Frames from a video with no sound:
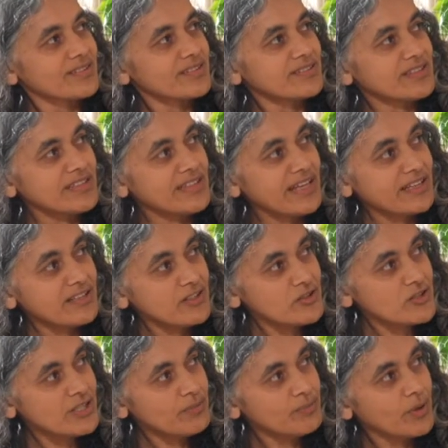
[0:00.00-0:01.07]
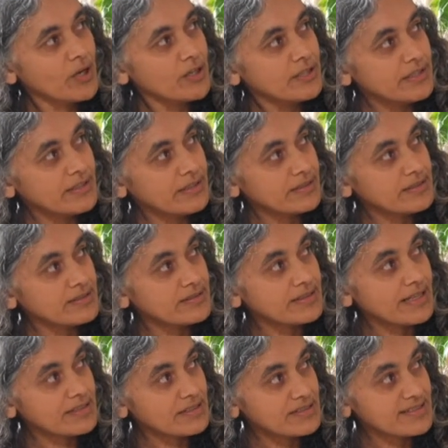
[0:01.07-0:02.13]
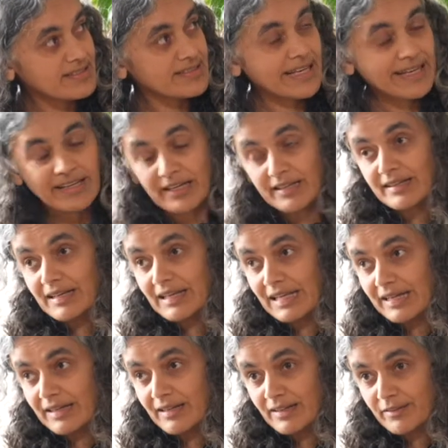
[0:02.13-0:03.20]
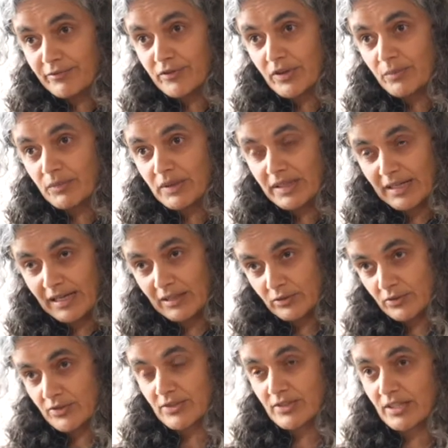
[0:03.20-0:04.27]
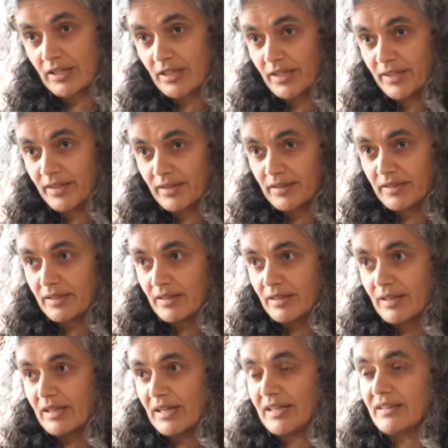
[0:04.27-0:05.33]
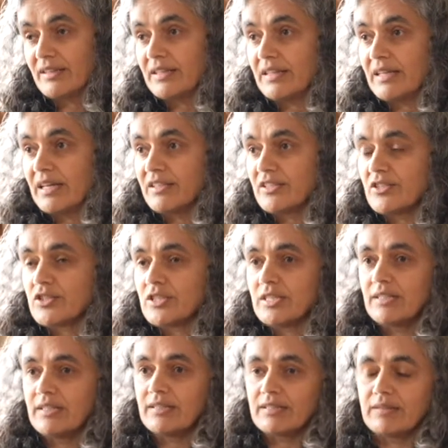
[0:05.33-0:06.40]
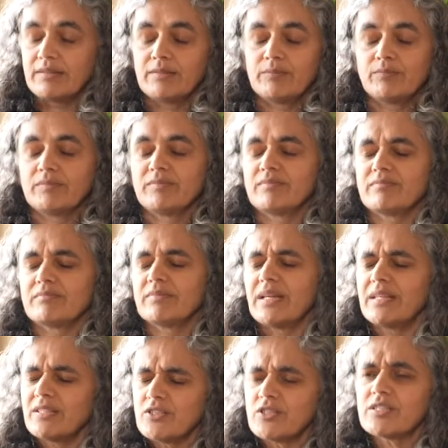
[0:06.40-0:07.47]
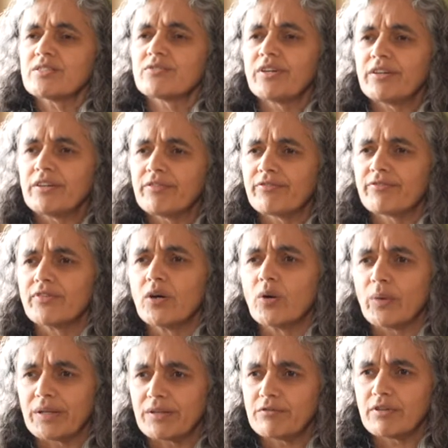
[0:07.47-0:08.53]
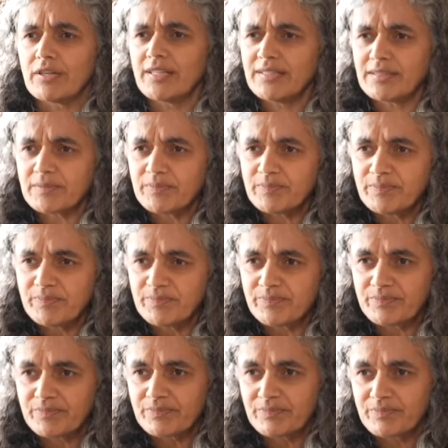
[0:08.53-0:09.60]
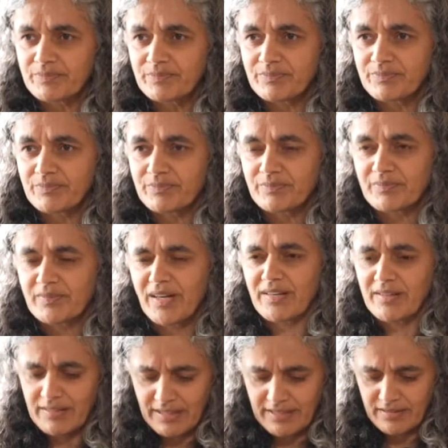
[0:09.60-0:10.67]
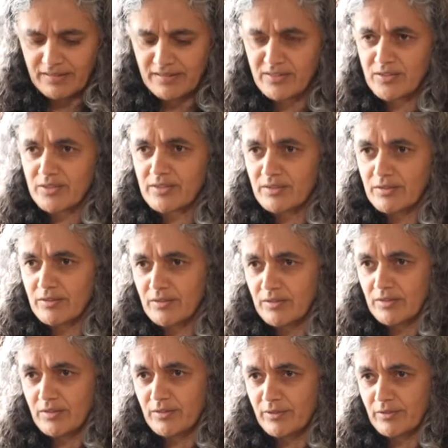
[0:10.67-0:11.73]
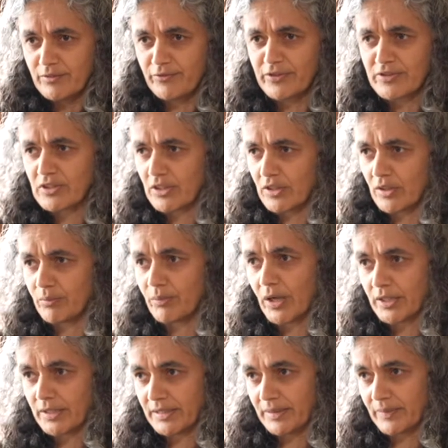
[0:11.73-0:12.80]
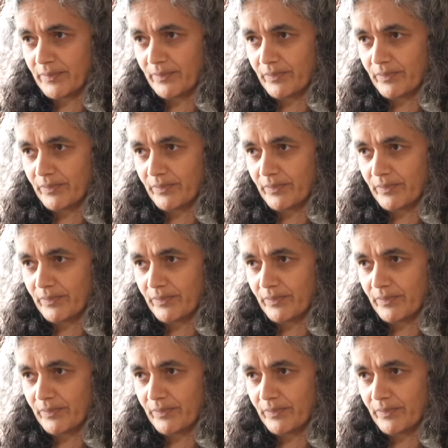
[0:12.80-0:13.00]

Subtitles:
The energy body is that second layer from the outside, and the energy is very fluid, right? Unlike this physical body.